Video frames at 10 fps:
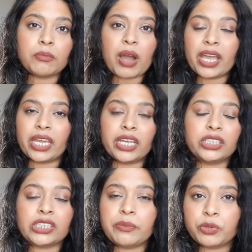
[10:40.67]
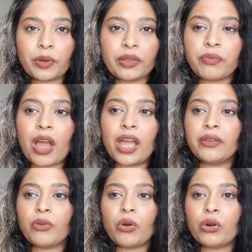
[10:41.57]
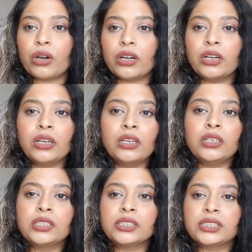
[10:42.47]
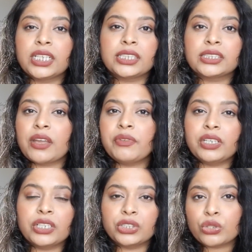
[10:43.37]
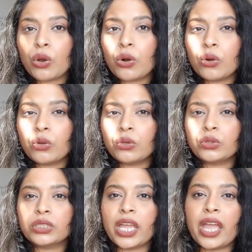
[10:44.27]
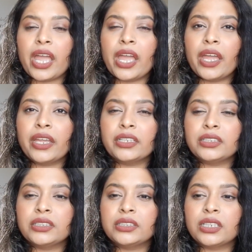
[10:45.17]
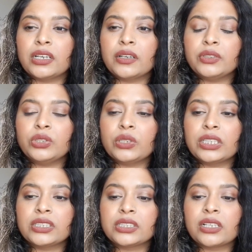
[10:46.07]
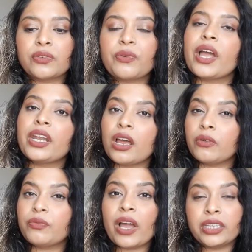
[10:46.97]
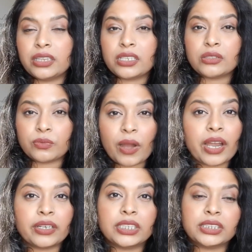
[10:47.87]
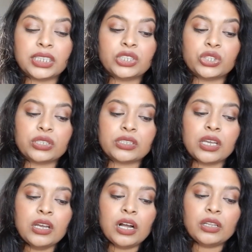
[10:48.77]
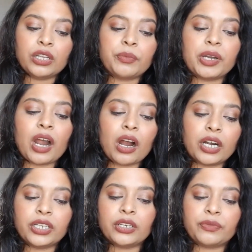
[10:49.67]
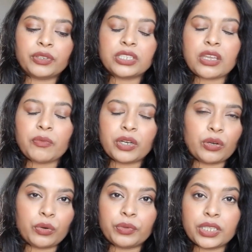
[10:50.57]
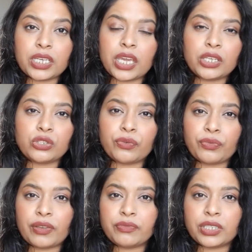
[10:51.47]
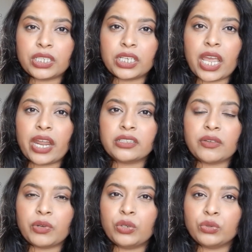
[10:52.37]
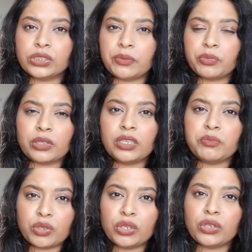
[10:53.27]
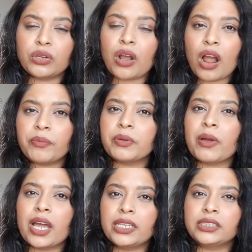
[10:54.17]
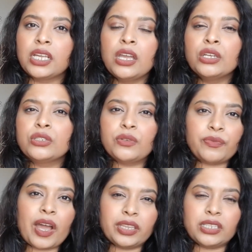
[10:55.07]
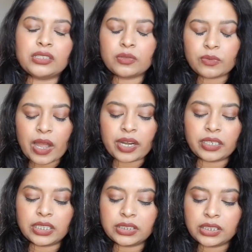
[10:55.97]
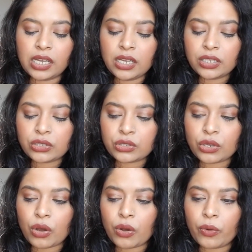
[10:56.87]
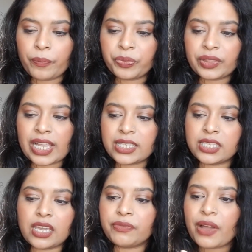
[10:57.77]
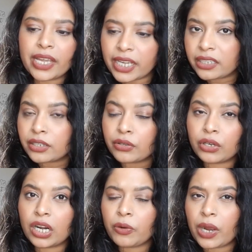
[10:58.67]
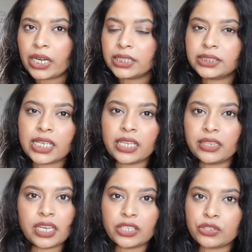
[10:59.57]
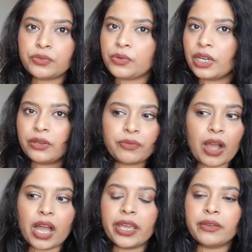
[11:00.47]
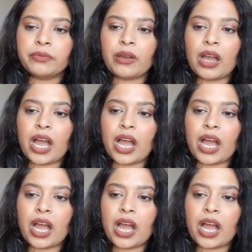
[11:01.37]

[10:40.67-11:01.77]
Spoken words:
my age, I'm 25, or 6-7 years old, and you can still fight this virus. It's just a little bit harder for someone over the age of 50 and someone who's immunocompromised to fight this virus. So let's say if I get coronavirus at the age of 25,